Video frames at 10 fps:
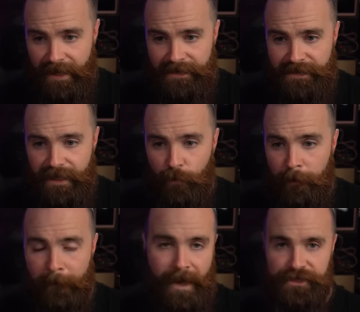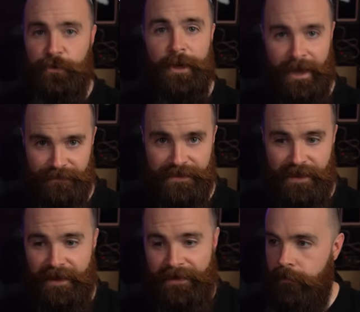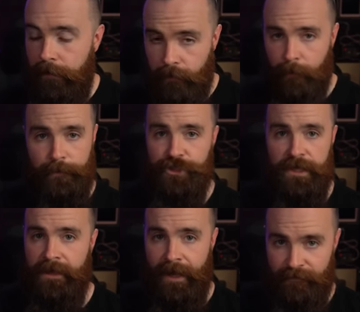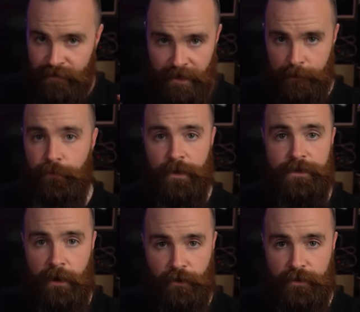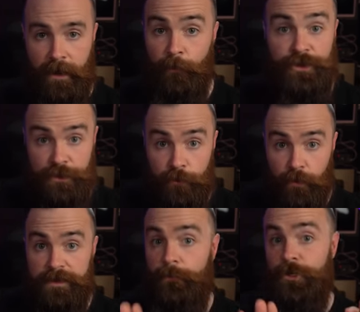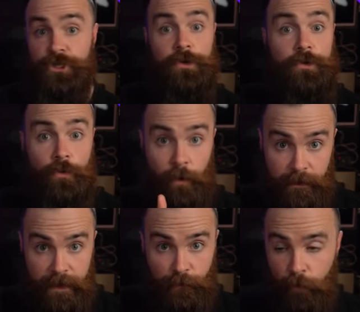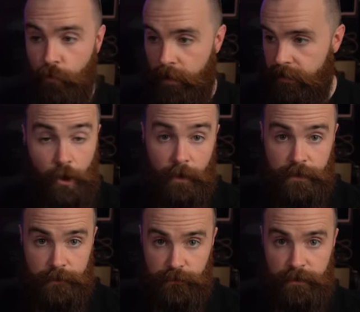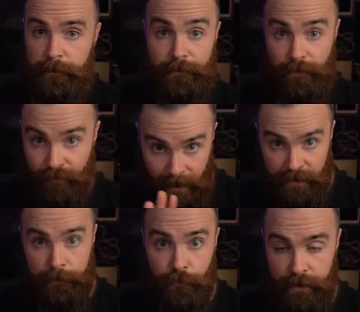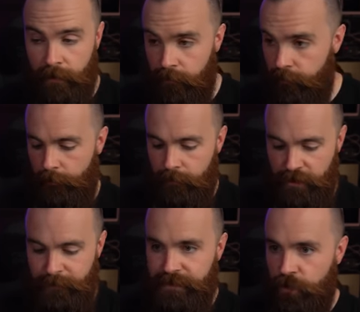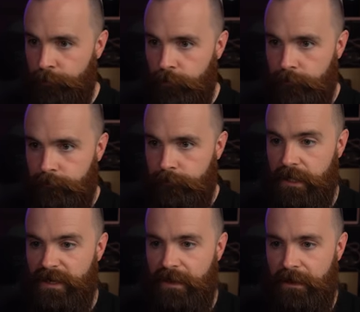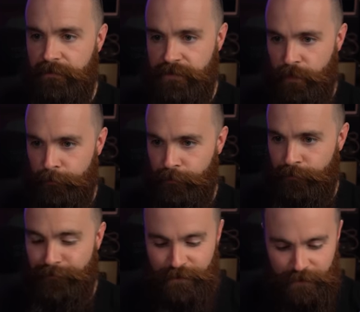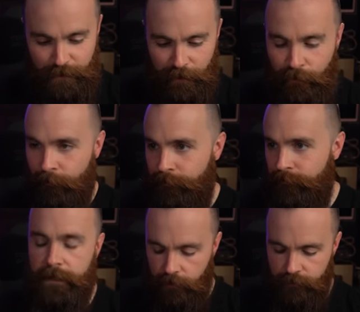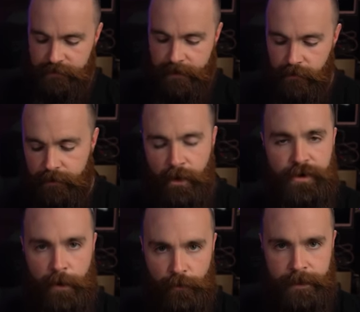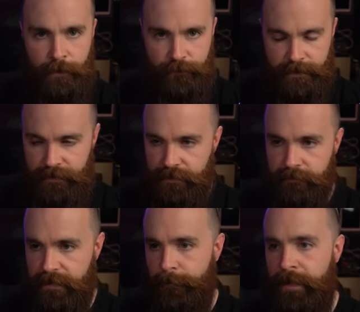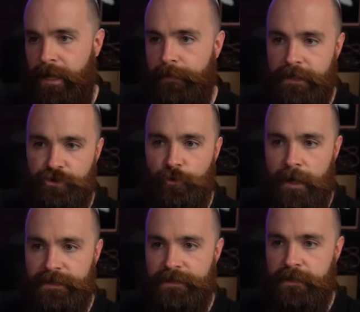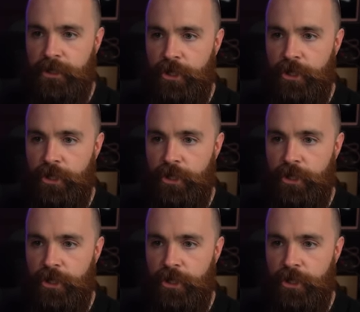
and see what magic we have inside. Now, here on my machine, I have not deployed Docker yet, which is cool because I want to show you one thing real quick. And go ahead and do this with me if you have not deployed Docker. I will launch my terminal. Love the terminal. Feels so at home. Here, let's take a look at our network interfaces. Let's type in I P address,